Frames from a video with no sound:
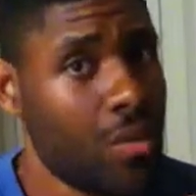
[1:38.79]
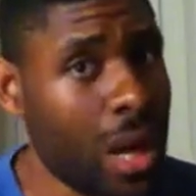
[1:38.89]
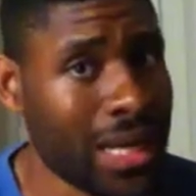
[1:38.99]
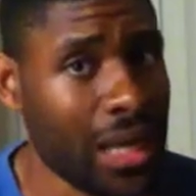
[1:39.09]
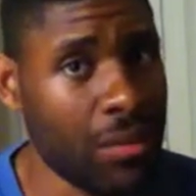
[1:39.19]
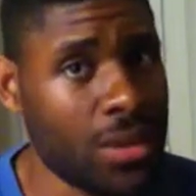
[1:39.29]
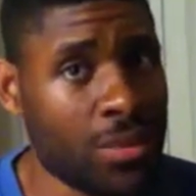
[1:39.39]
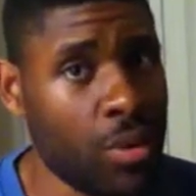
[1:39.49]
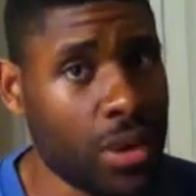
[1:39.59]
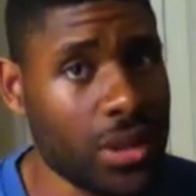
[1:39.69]
Why can't we
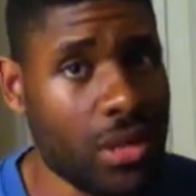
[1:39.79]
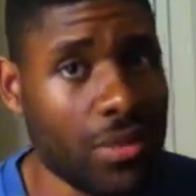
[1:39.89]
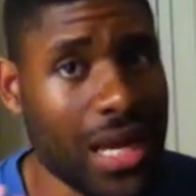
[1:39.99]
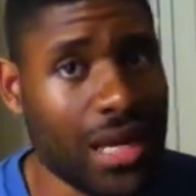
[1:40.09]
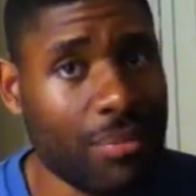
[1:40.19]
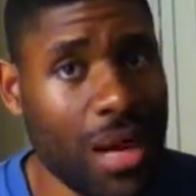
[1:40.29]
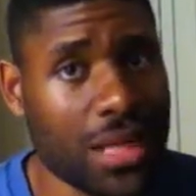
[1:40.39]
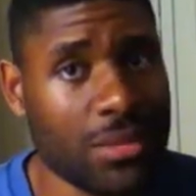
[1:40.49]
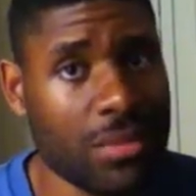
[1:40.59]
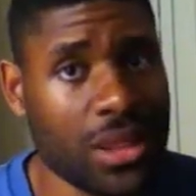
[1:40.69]
support them? They could
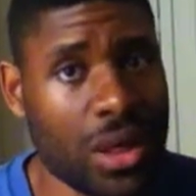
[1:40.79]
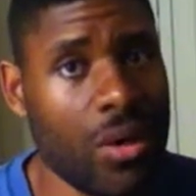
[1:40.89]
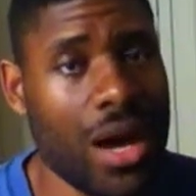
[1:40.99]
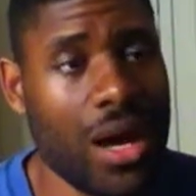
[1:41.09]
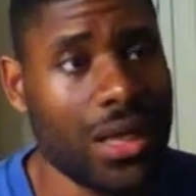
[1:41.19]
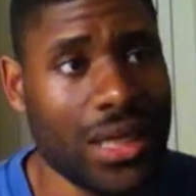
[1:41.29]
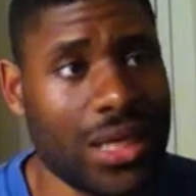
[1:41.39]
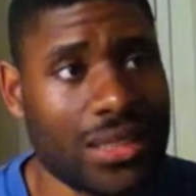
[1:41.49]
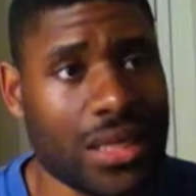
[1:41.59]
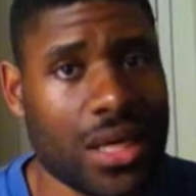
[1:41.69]
possibly know how it
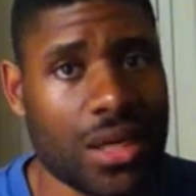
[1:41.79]
is.